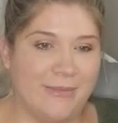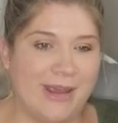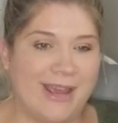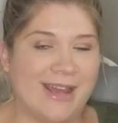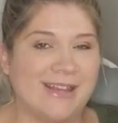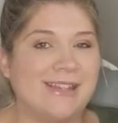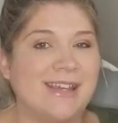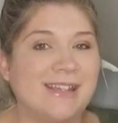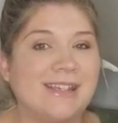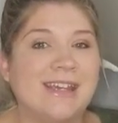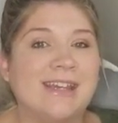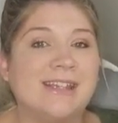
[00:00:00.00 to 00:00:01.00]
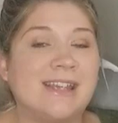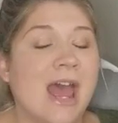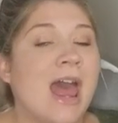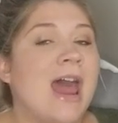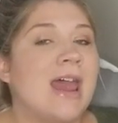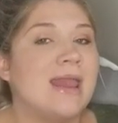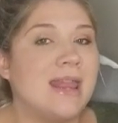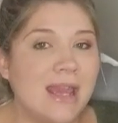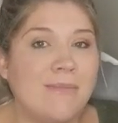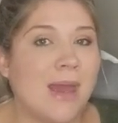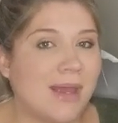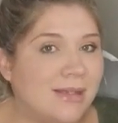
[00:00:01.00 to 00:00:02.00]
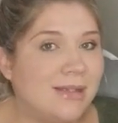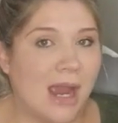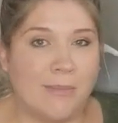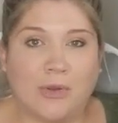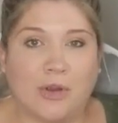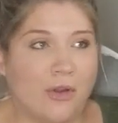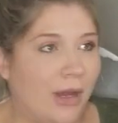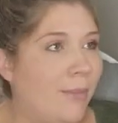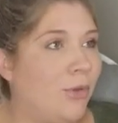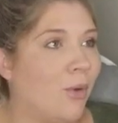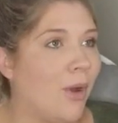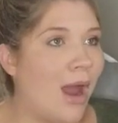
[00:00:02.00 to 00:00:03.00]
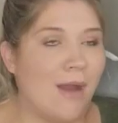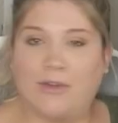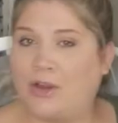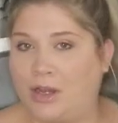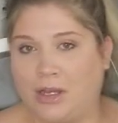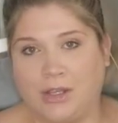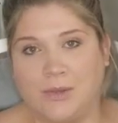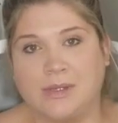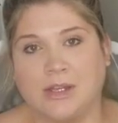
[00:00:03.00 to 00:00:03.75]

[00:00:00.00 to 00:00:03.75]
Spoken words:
because this is the best diaper cream you are ever going to use